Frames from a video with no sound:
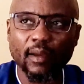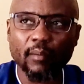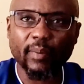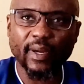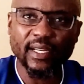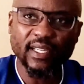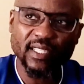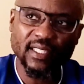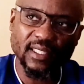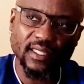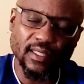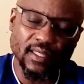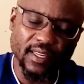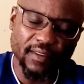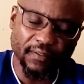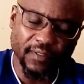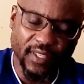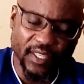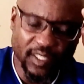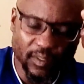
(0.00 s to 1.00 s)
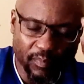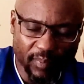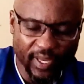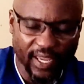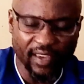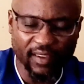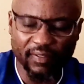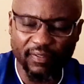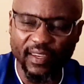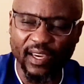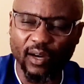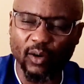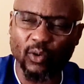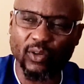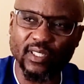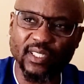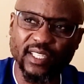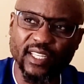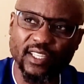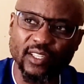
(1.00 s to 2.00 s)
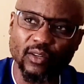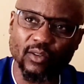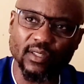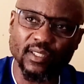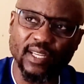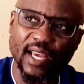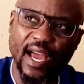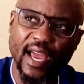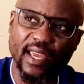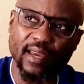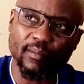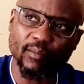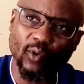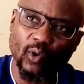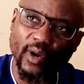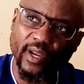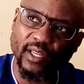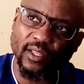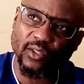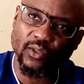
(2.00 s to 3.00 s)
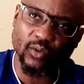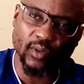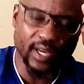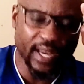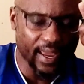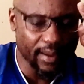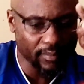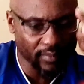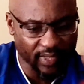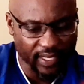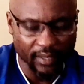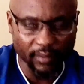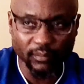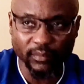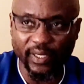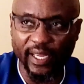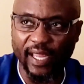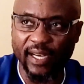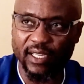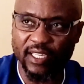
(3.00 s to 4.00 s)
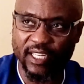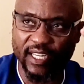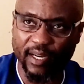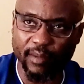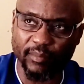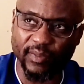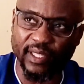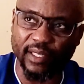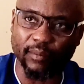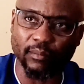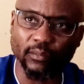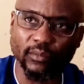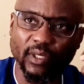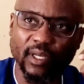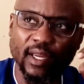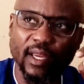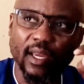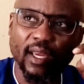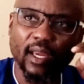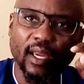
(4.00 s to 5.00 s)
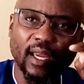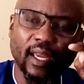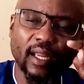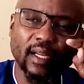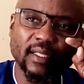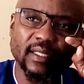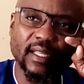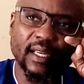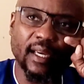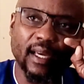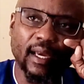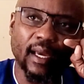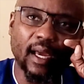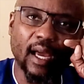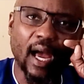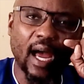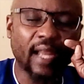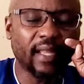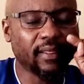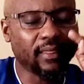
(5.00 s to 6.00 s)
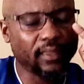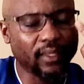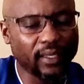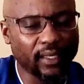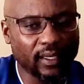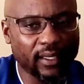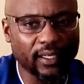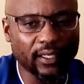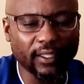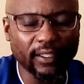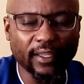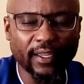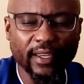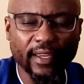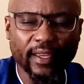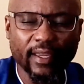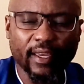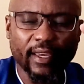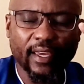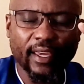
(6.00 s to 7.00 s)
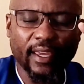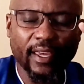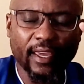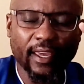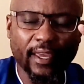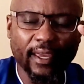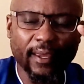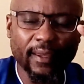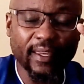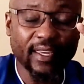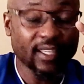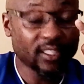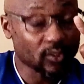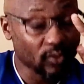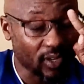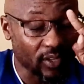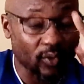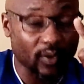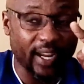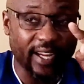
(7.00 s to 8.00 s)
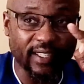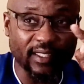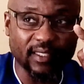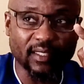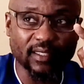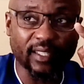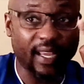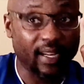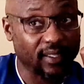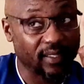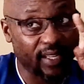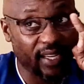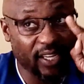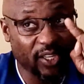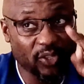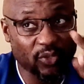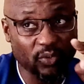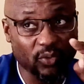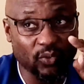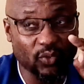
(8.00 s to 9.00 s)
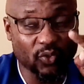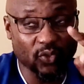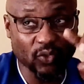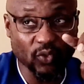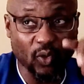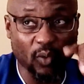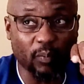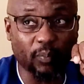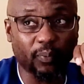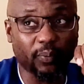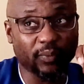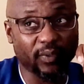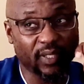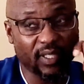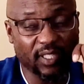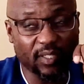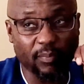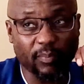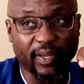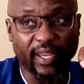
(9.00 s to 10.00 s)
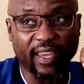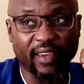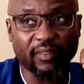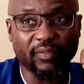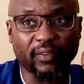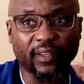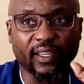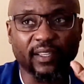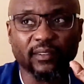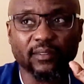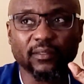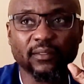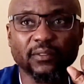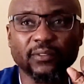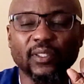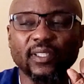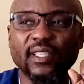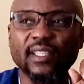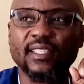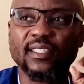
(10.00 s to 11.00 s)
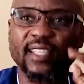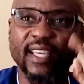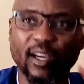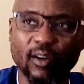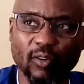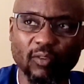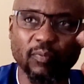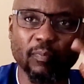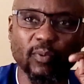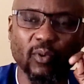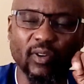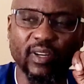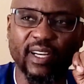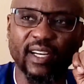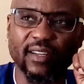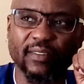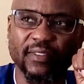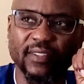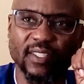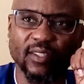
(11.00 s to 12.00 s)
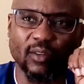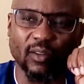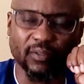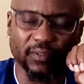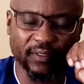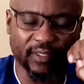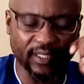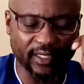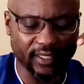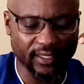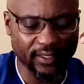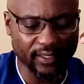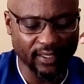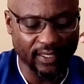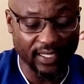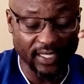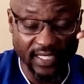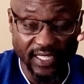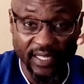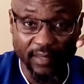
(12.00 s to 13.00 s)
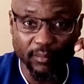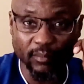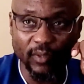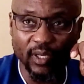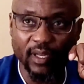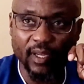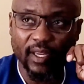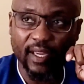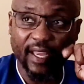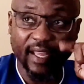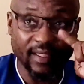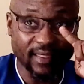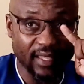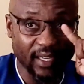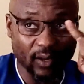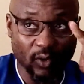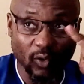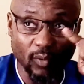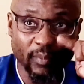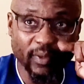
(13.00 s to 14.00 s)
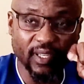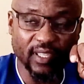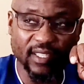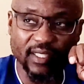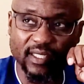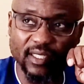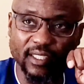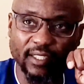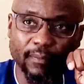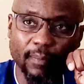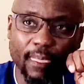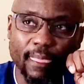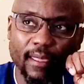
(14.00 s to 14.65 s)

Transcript: But if this behavior continues, I am going to name them and shame them. And I think it's not right, and they should stop this behavior for the sake of progress of the team and the community.